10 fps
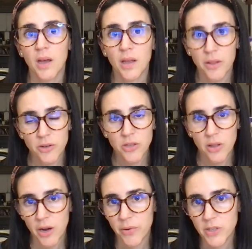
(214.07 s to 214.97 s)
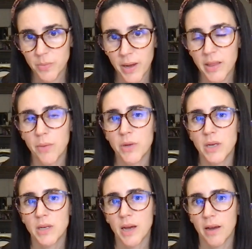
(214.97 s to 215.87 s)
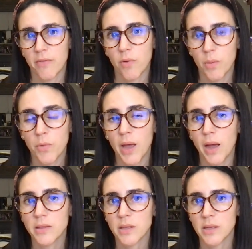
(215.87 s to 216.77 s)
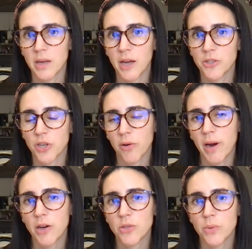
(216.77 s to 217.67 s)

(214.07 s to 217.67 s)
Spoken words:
And there's a lot of respect that we need to have when we access the Akashic Records.